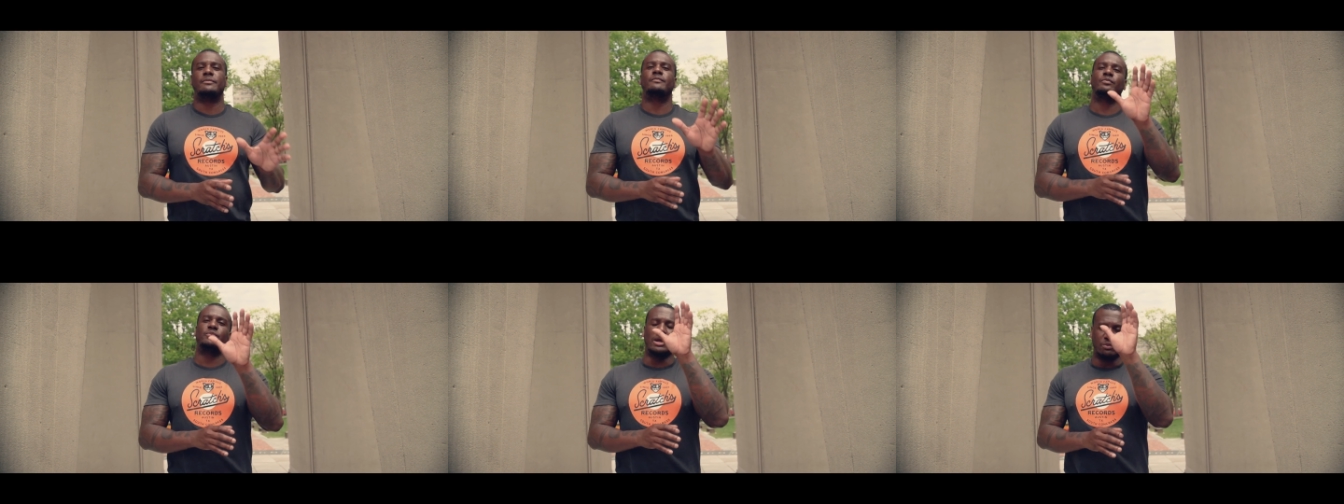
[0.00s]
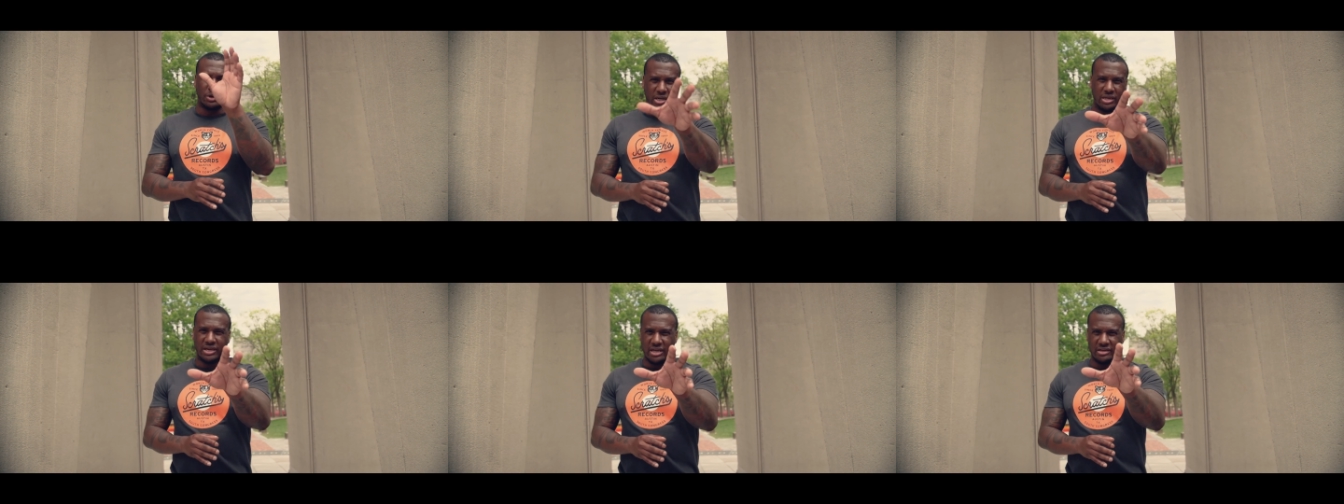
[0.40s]
And we're
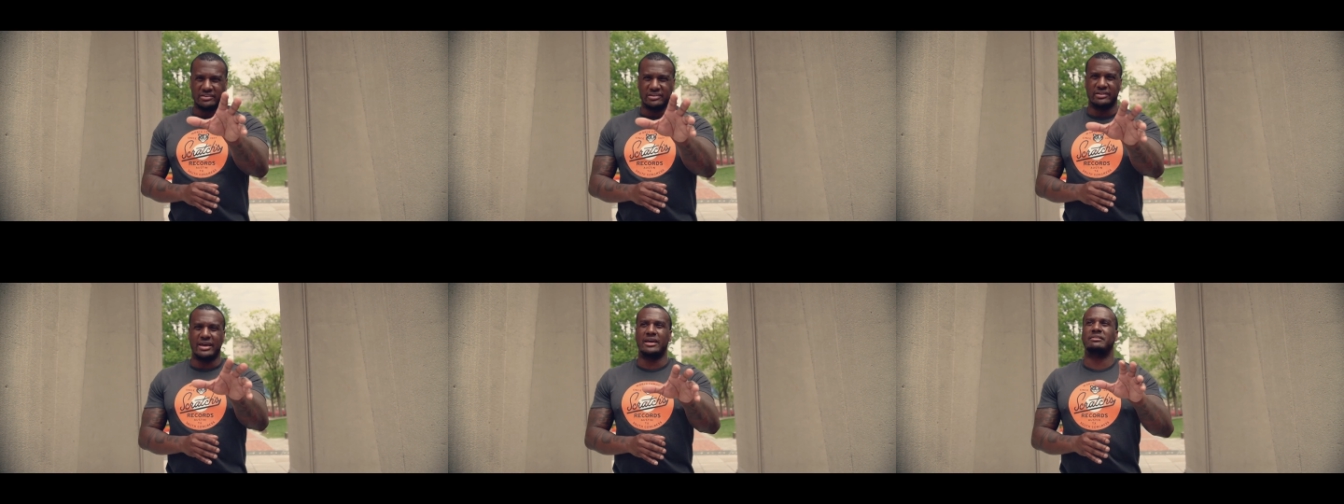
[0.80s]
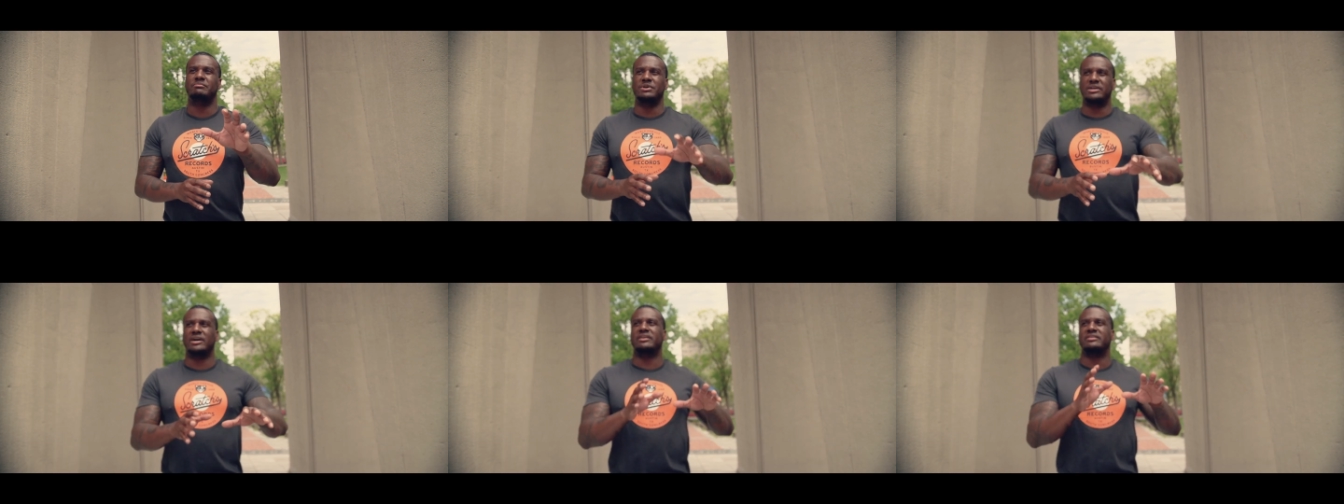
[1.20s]
going to get into that
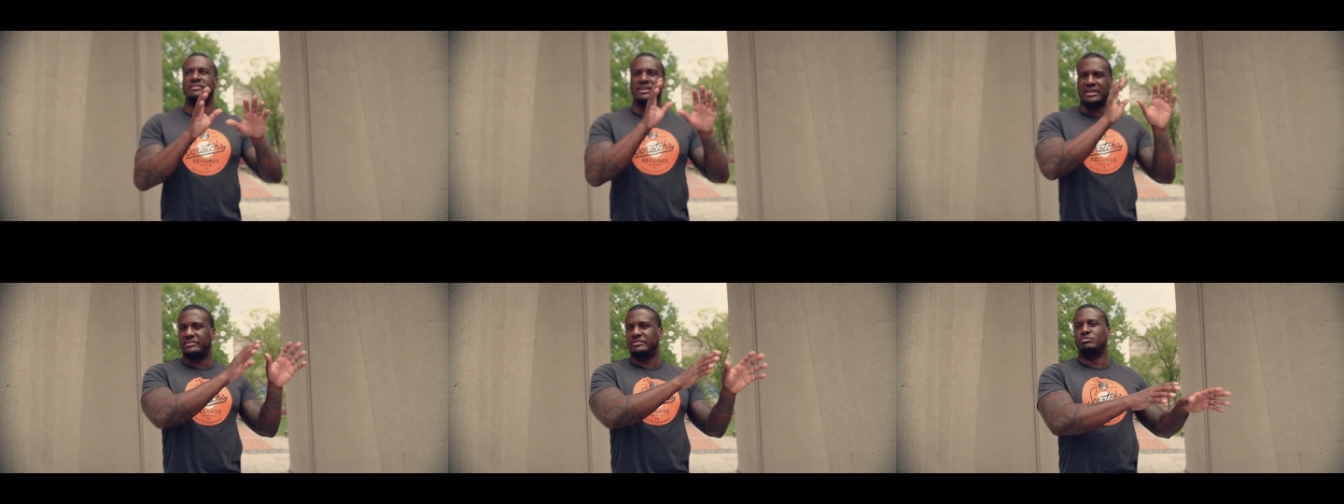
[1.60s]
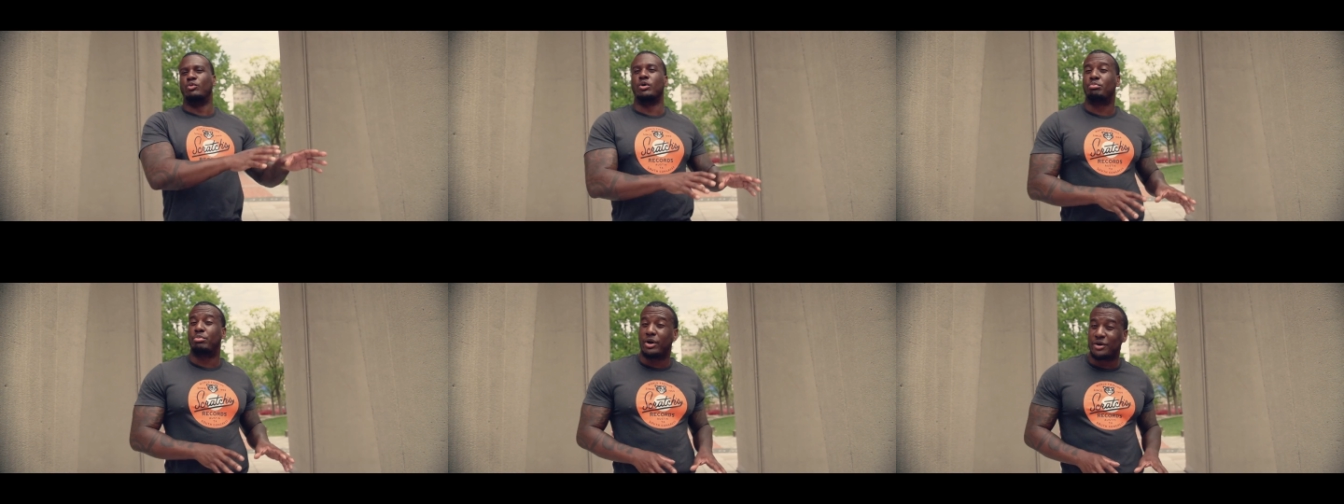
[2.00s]
because that's
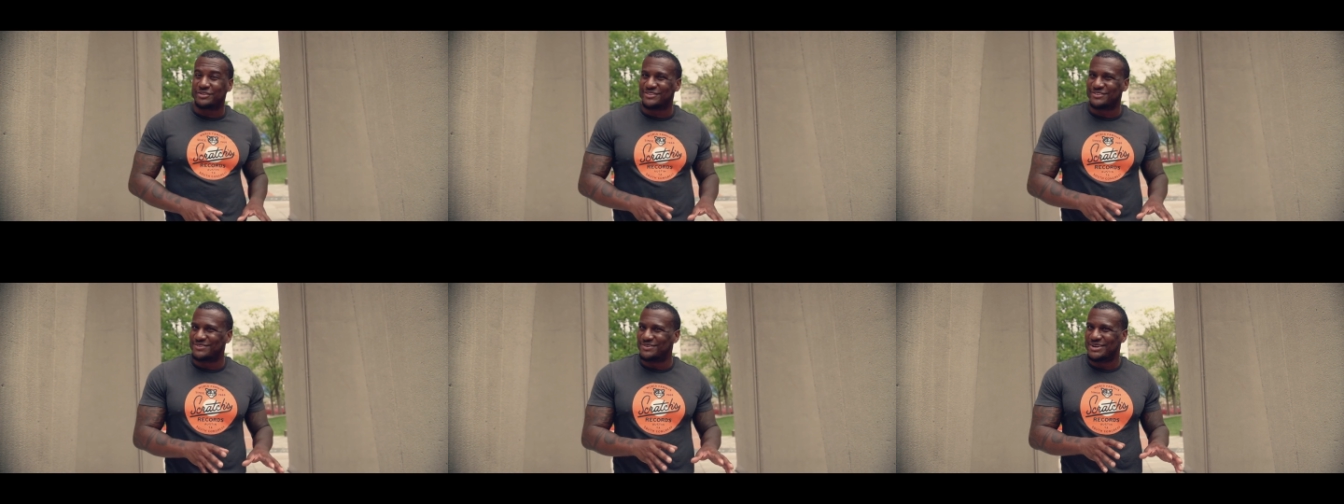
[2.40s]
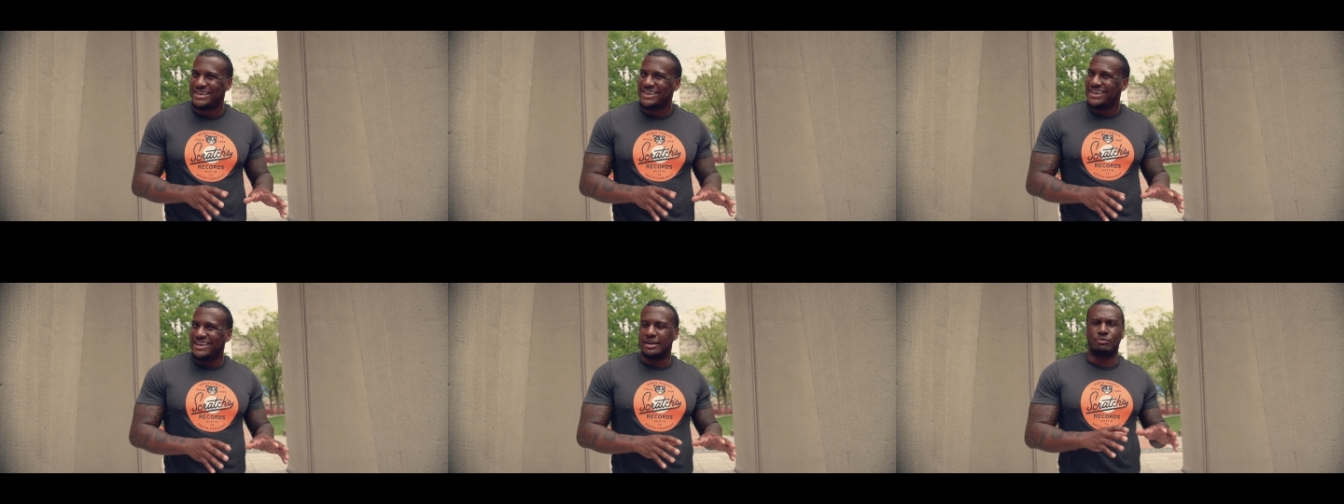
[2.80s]
more personal,
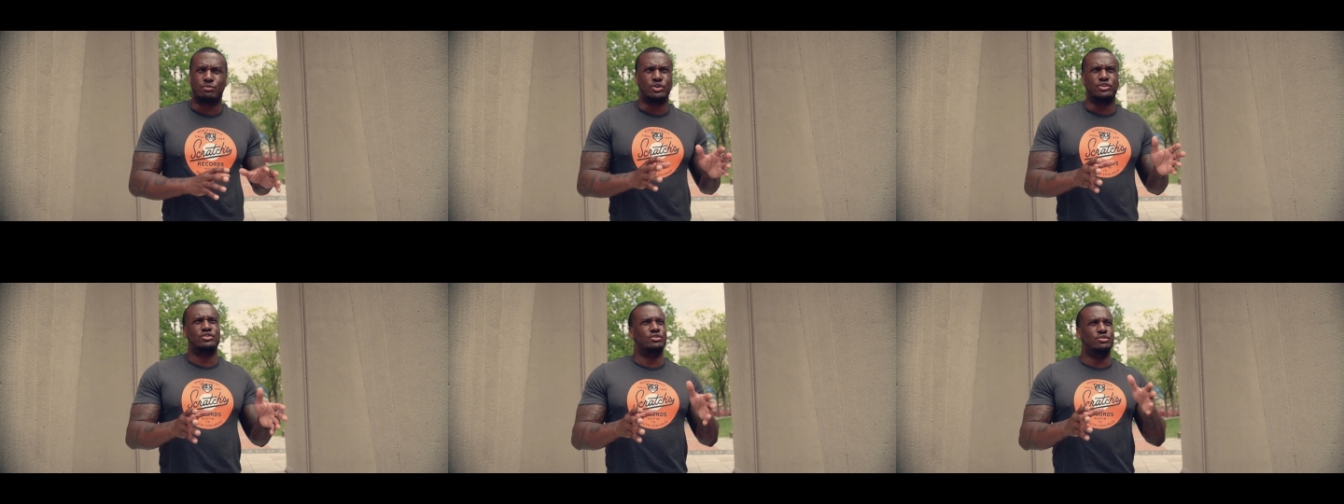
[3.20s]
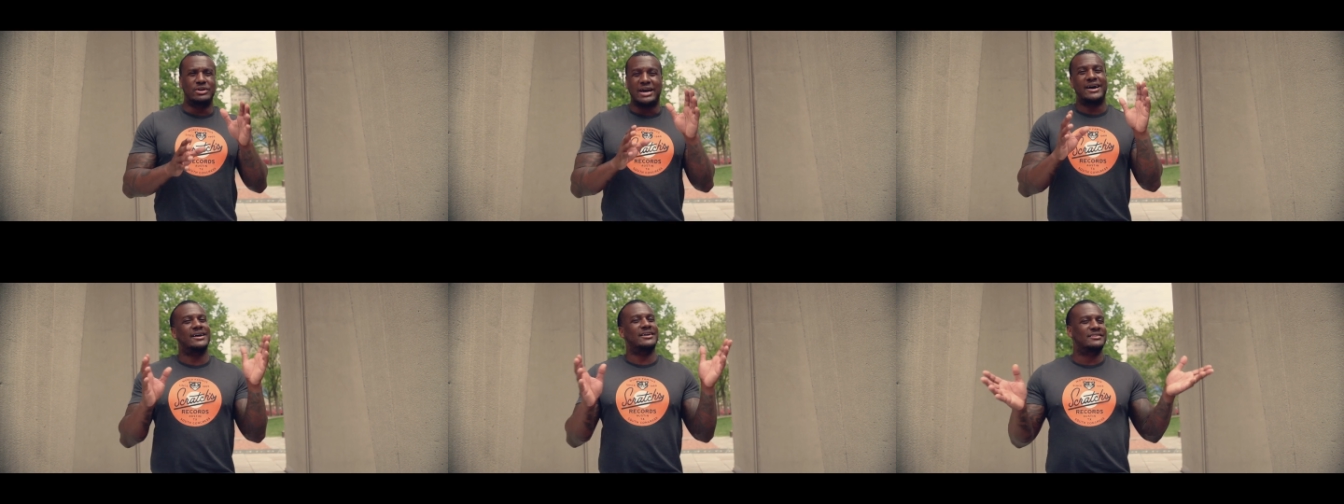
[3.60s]
and I'm pretty sure you
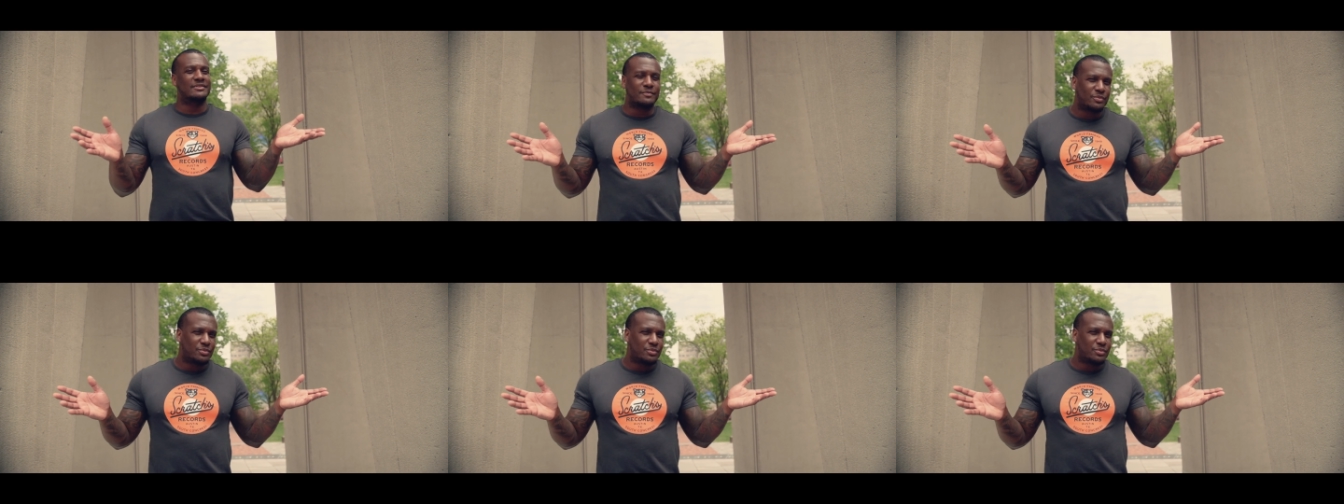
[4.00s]
guys